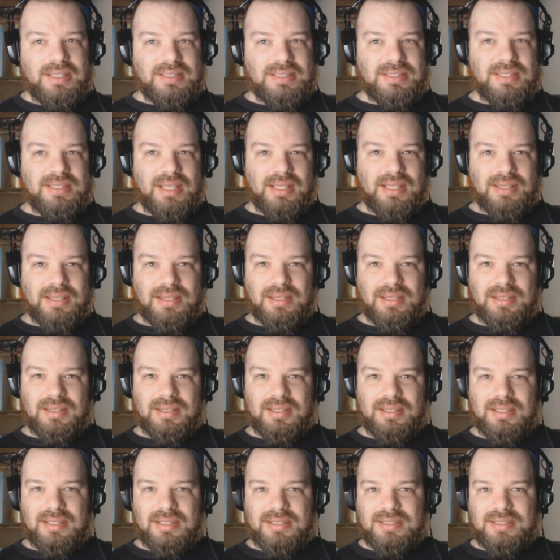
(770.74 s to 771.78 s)
it's not
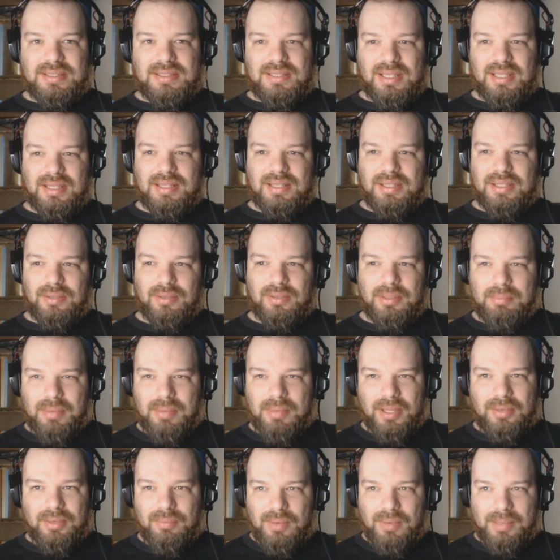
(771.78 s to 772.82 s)
the only
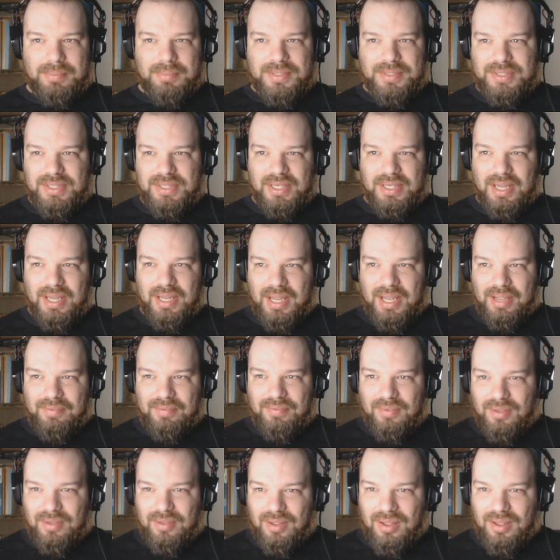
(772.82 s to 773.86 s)
modded weapons that I
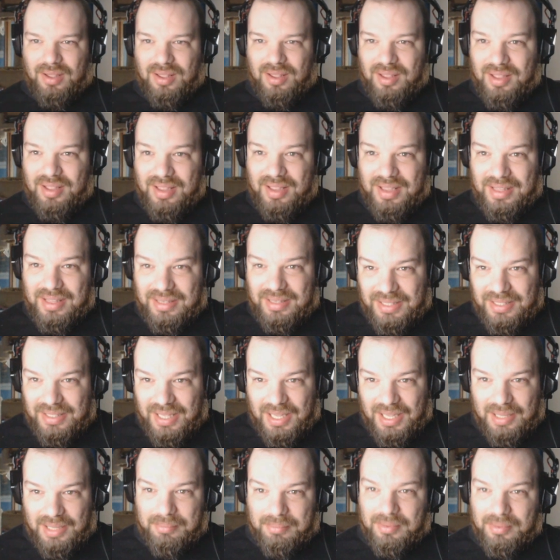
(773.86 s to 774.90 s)
have in the
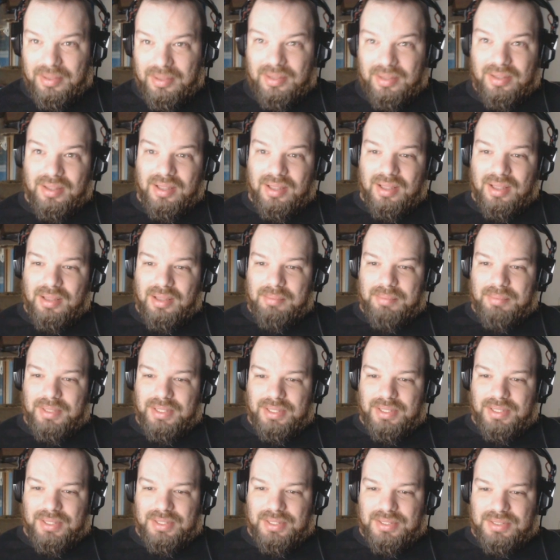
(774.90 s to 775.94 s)
game.
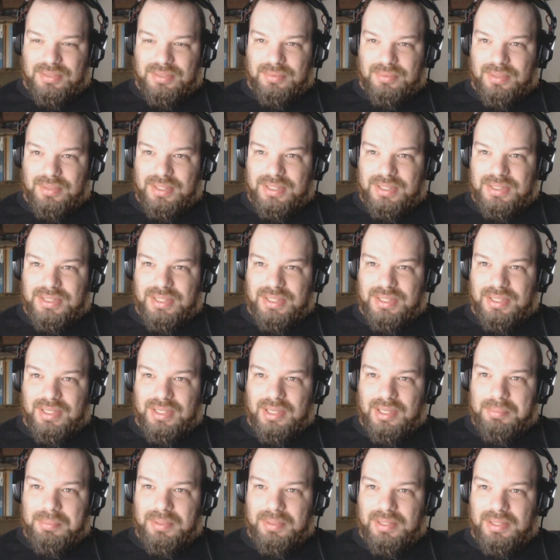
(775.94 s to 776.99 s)
Because what is it?
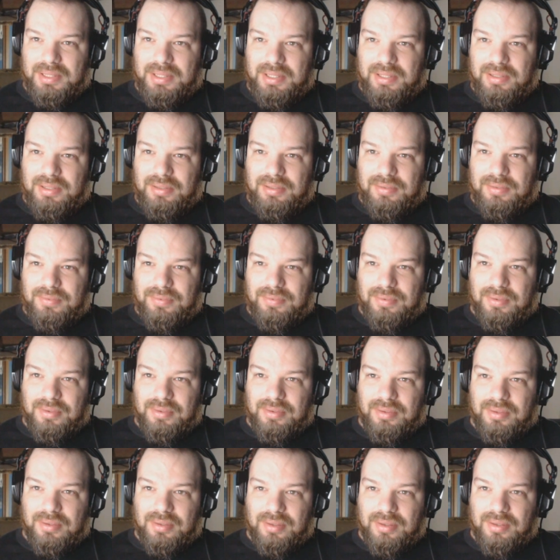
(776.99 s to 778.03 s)
I believe,
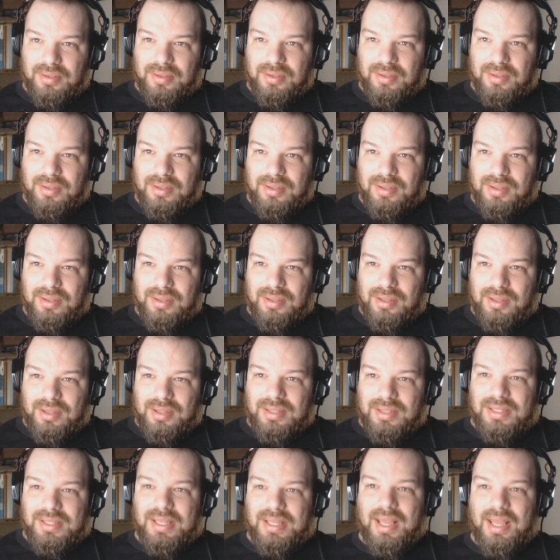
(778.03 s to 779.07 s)

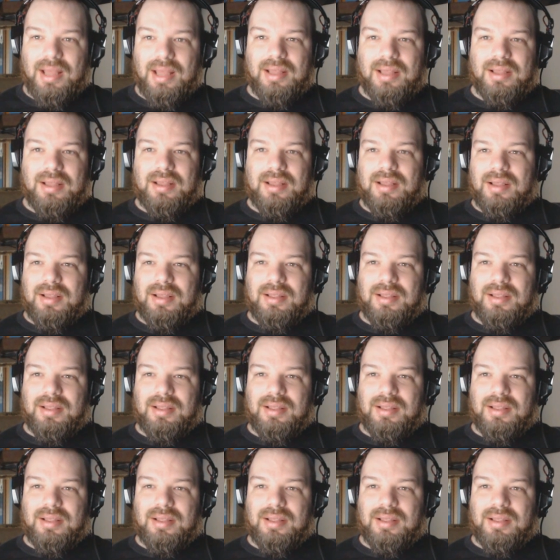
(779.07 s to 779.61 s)
yeah.